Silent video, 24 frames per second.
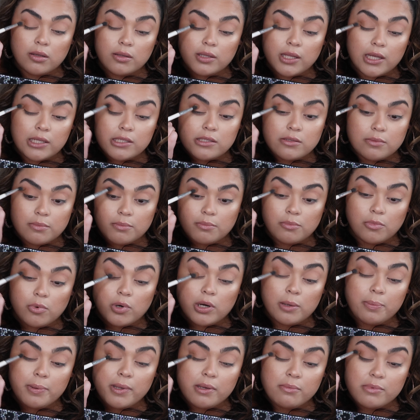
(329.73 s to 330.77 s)
That's
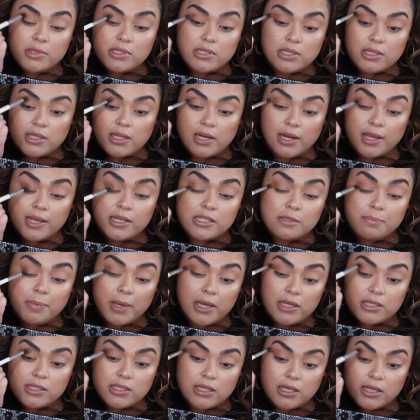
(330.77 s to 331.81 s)
more pigmented than I
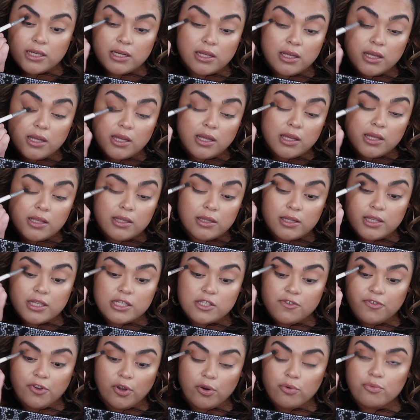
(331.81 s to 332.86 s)
expected.
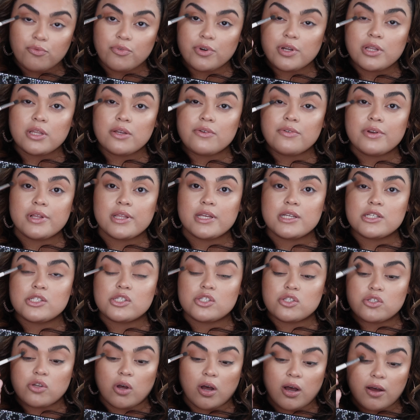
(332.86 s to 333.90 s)
These feel really, really
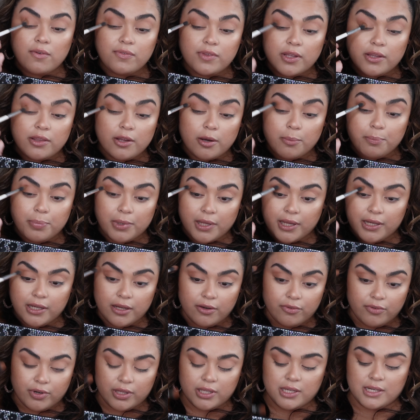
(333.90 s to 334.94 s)
soft and they're
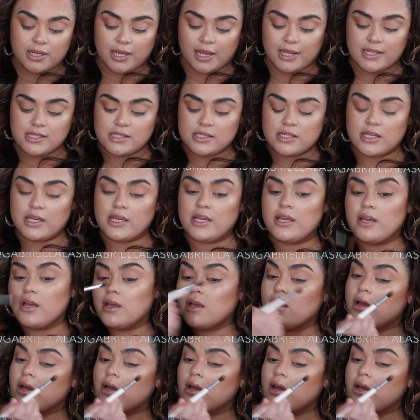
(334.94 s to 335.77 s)
blending really nicely.